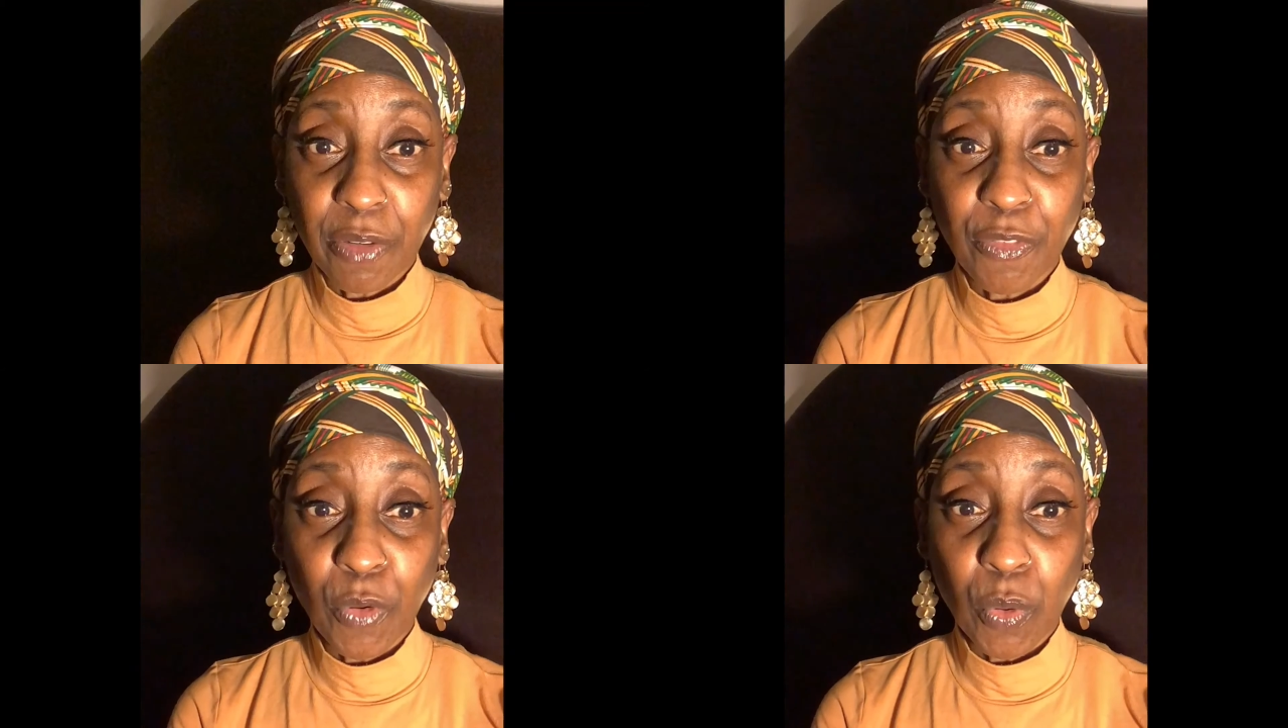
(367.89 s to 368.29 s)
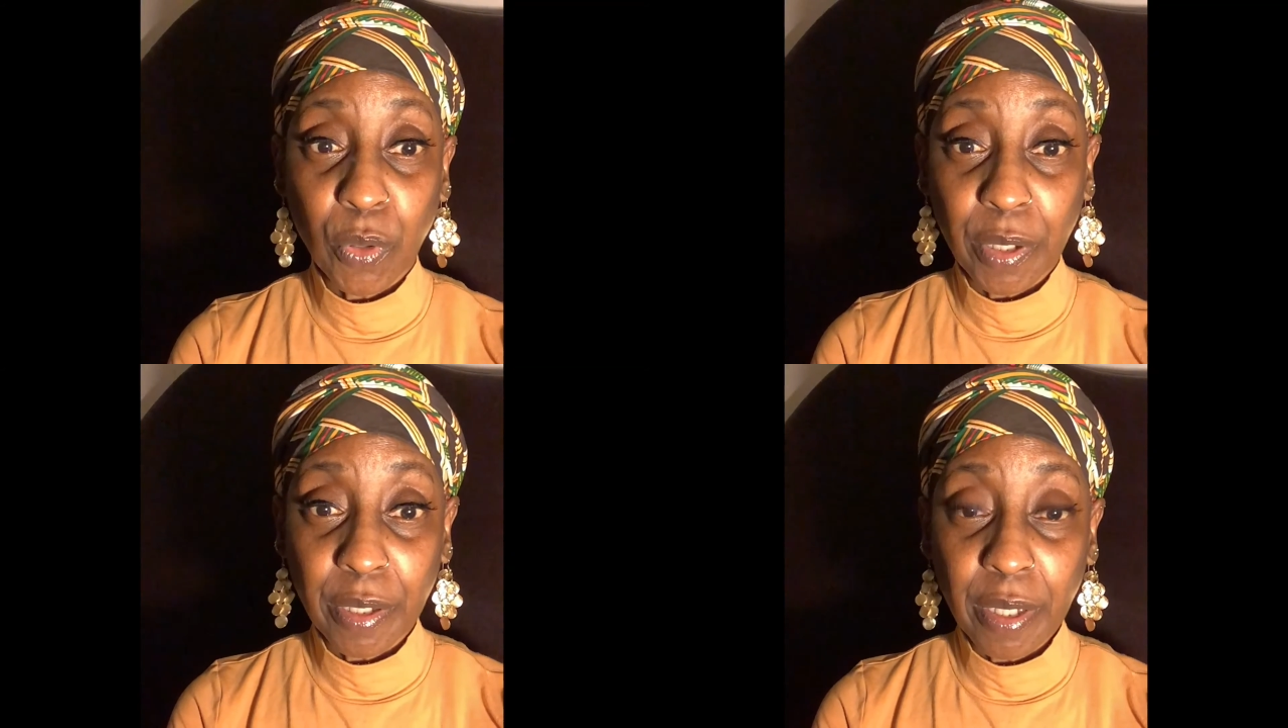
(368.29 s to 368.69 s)

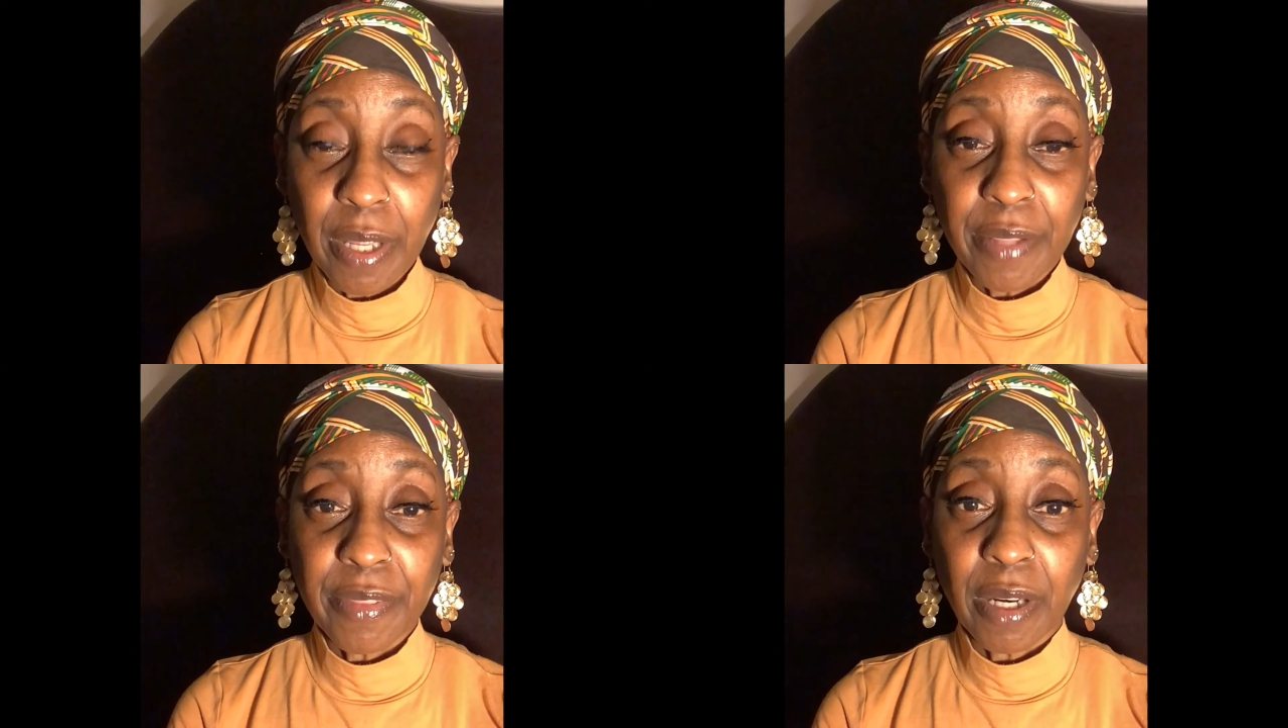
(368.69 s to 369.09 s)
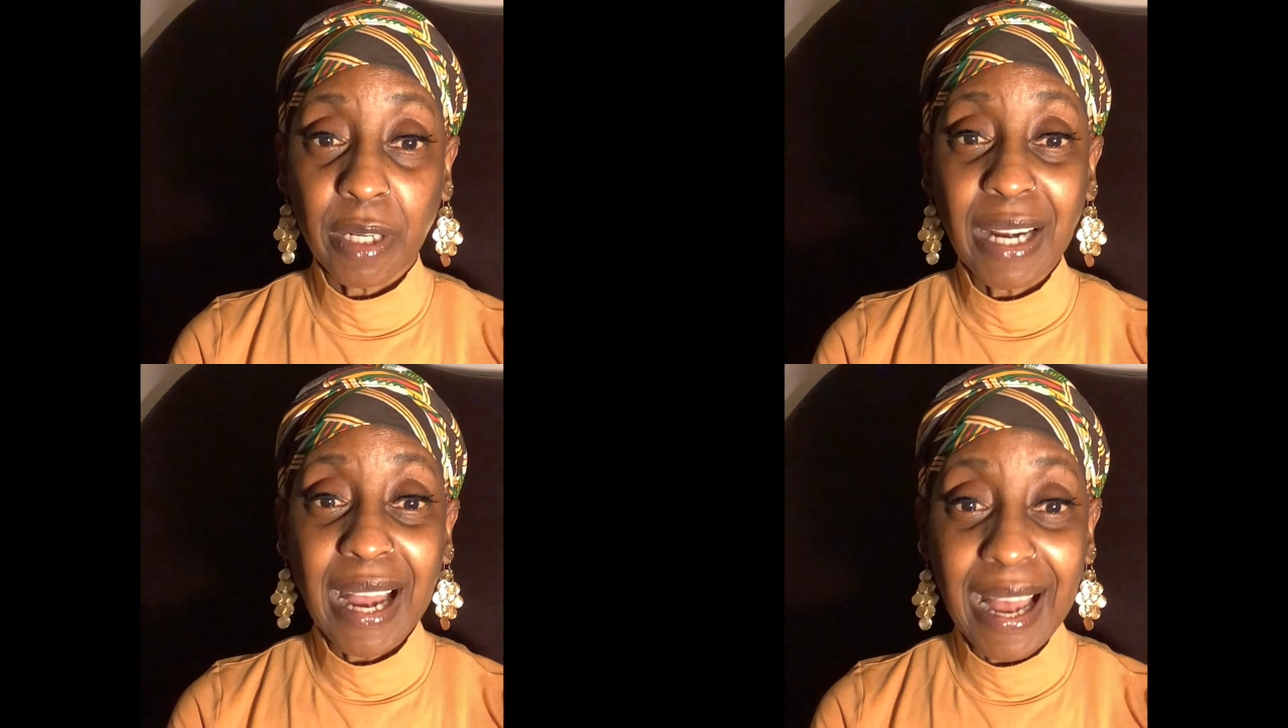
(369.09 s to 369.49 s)
for the
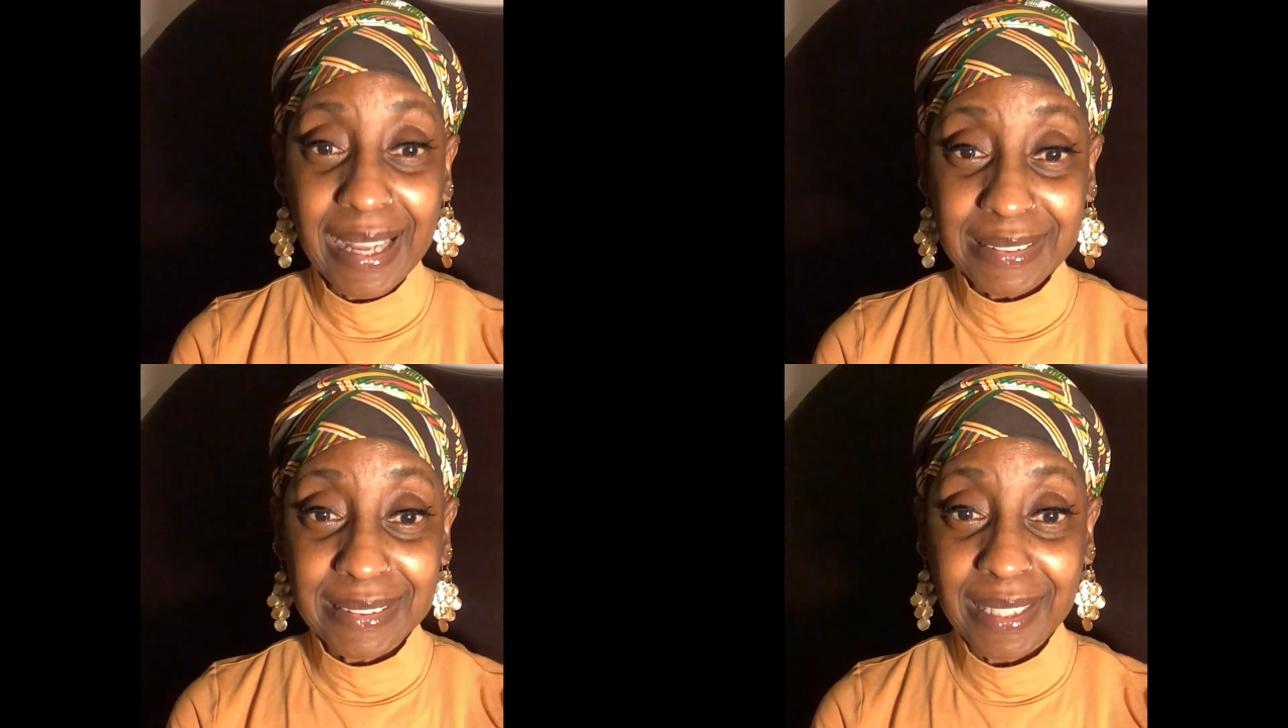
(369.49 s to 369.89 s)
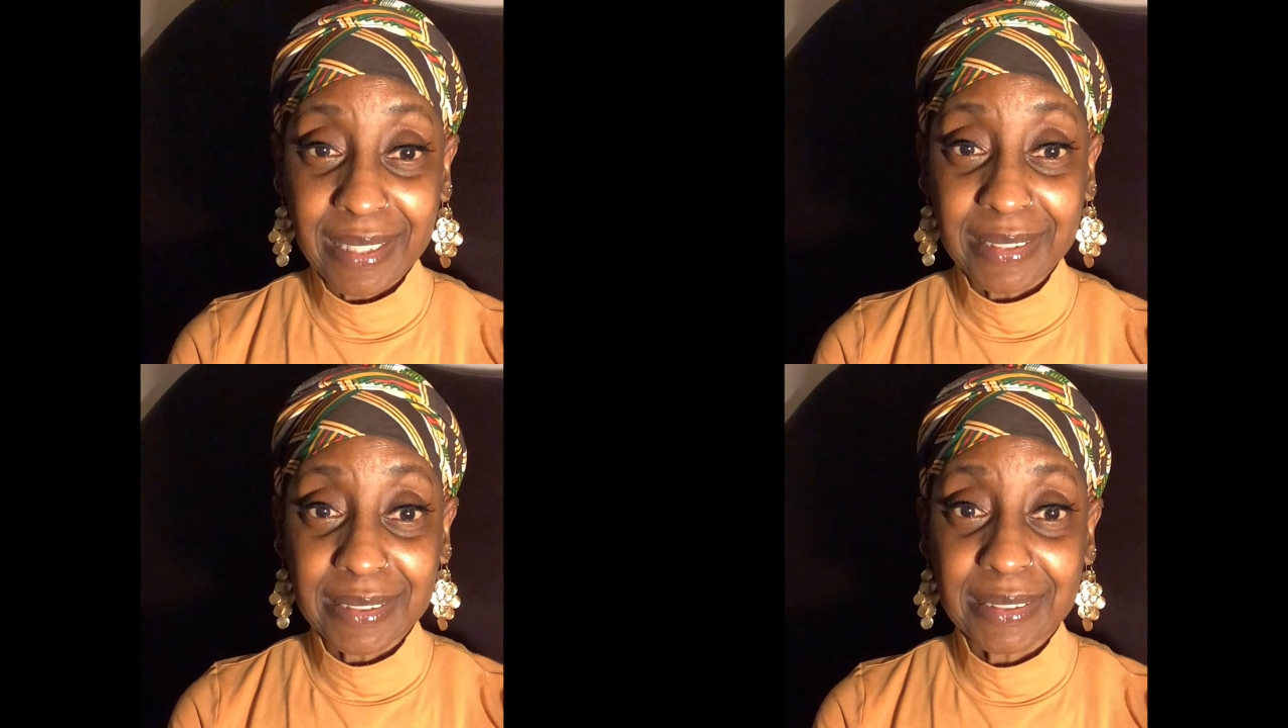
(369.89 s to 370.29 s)

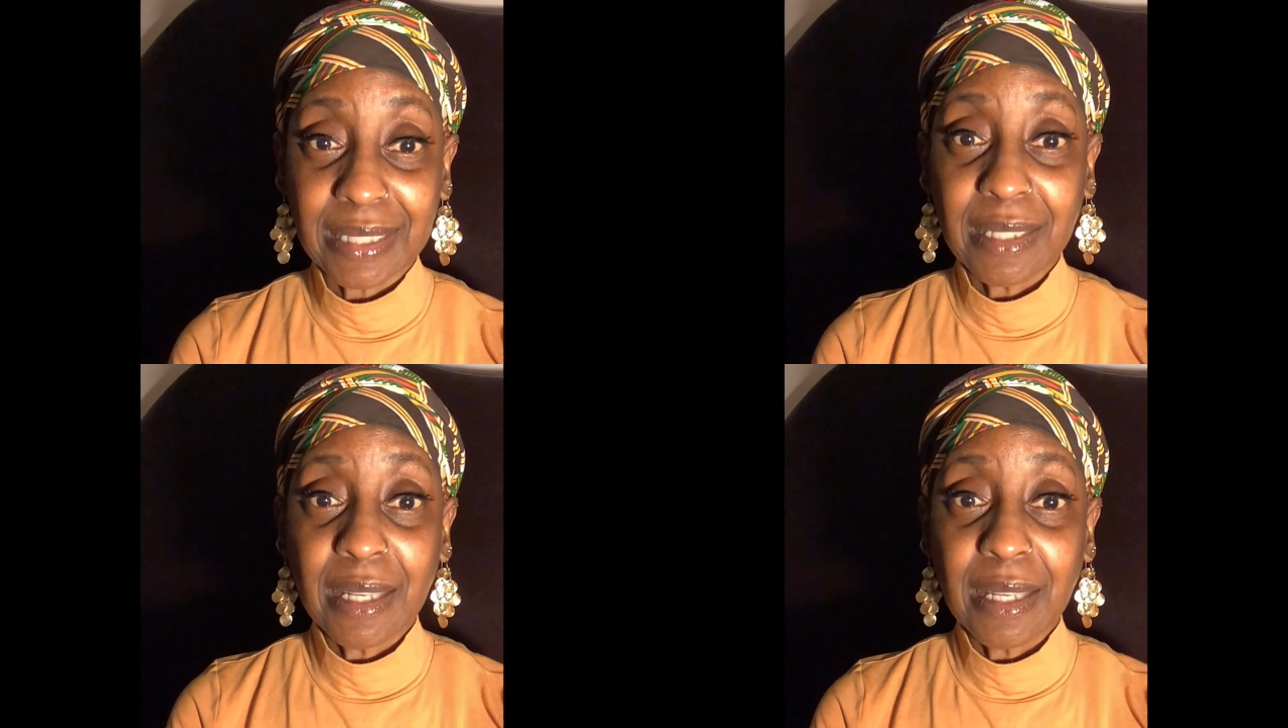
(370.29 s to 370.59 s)
context